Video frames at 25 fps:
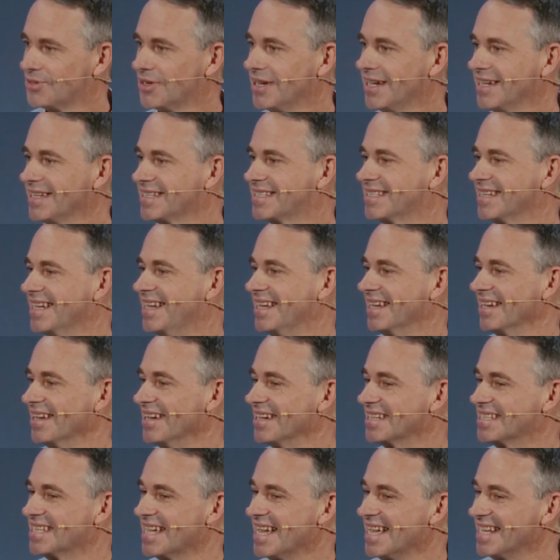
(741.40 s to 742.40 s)
preached in
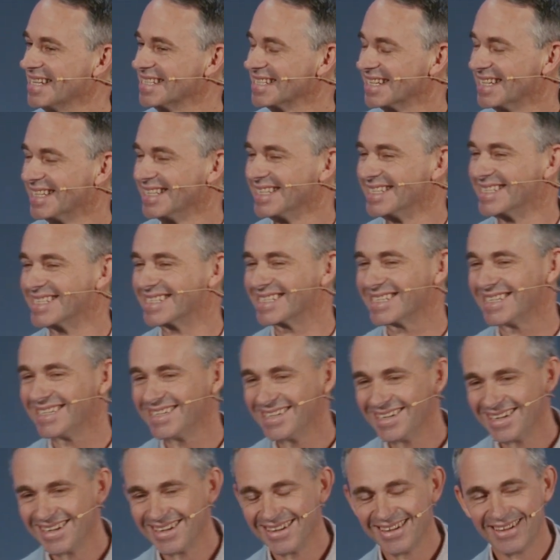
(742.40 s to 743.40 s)
Los Angeles
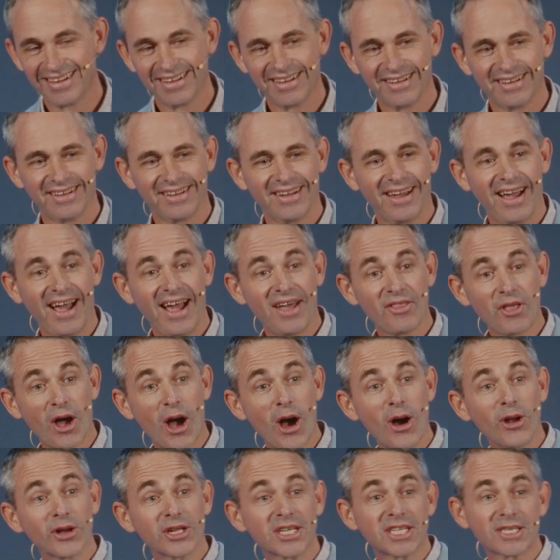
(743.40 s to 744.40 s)
and the
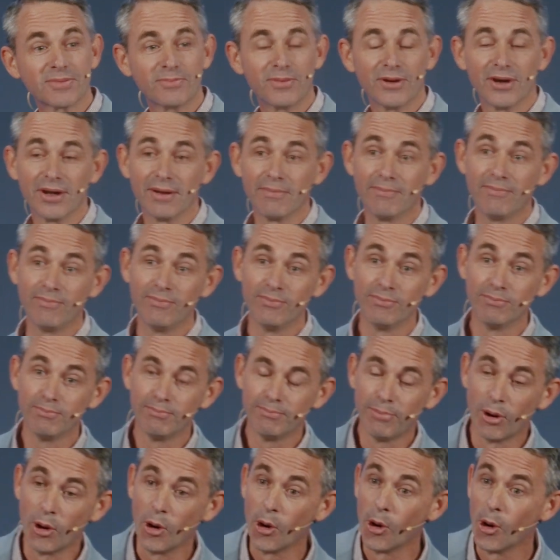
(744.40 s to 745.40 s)
Holy Spirit
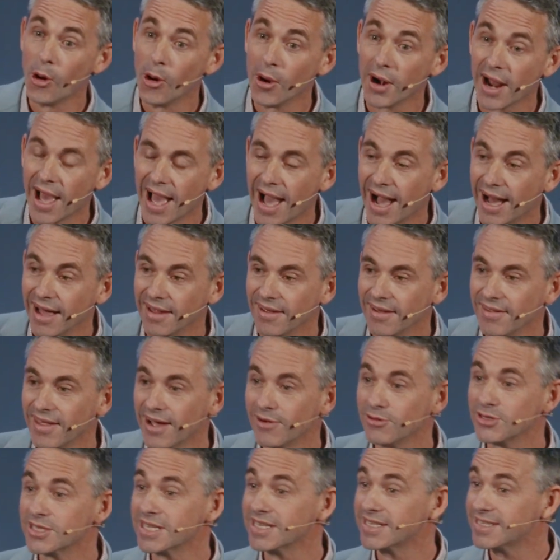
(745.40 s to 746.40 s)
poured out,
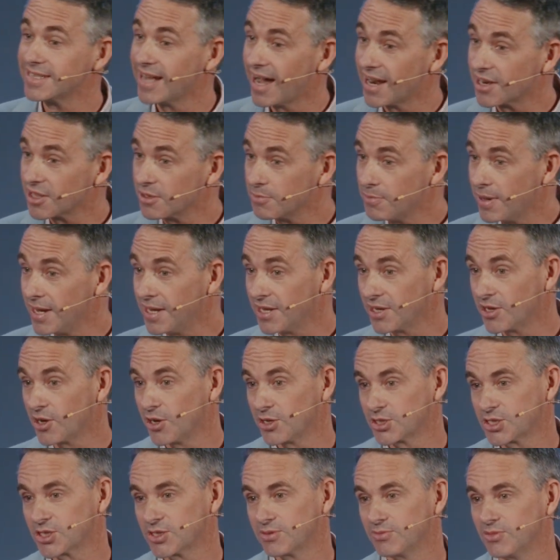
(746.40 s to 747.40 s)
that was the start of the
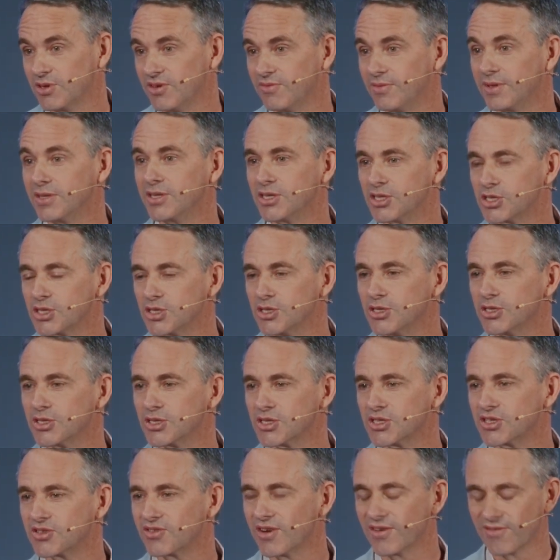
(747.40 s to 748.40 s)
Pentecostal movement, the
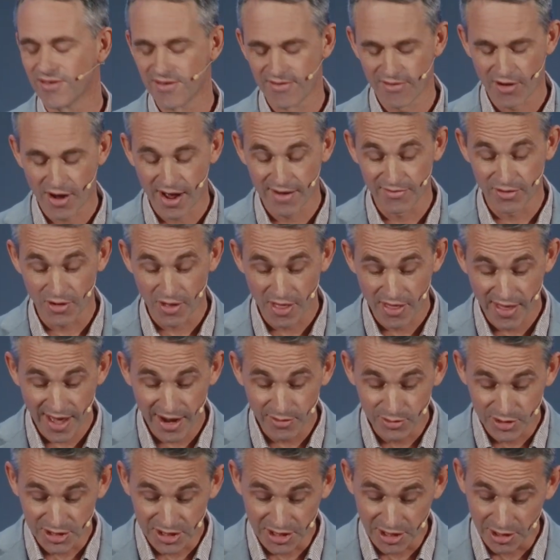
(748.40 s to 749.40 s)
Azusa Street revival.
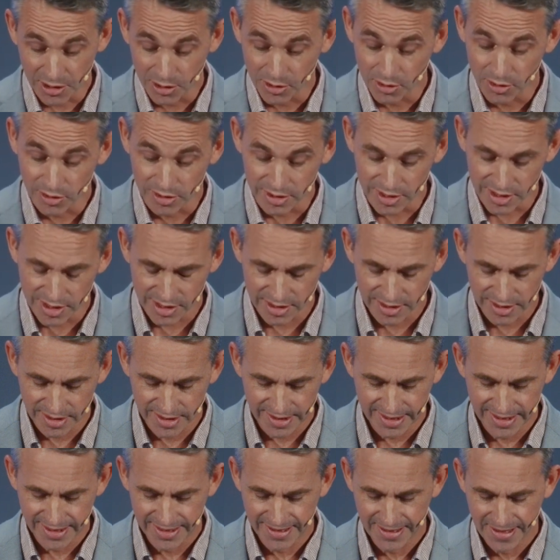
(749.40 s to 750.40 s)
That was the Lord.
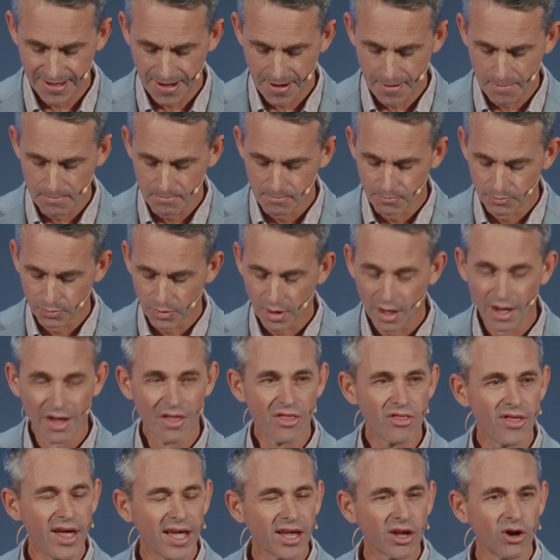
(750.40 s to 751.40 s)

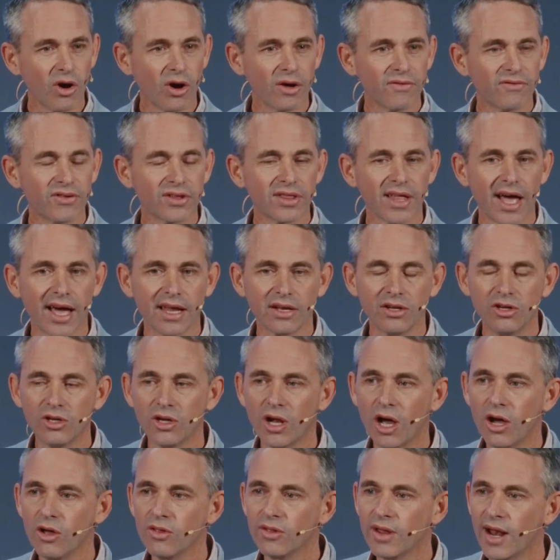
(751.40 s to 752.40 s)
Thank God for that. You
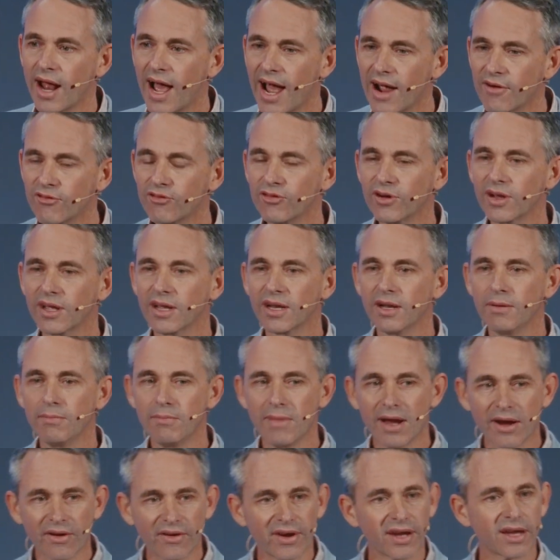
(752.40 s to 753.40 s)
know, that African
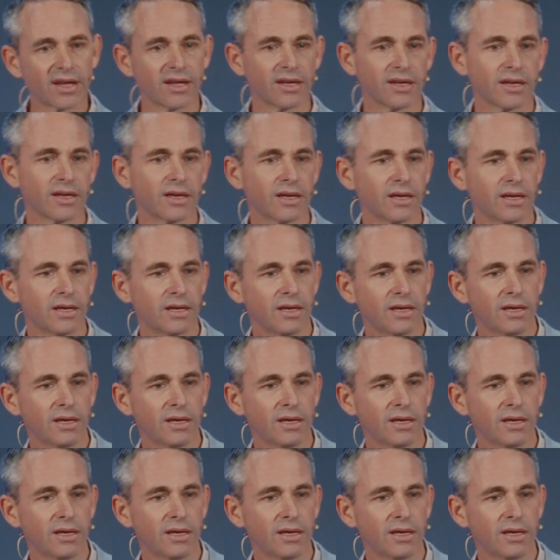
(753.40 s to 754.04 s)
American,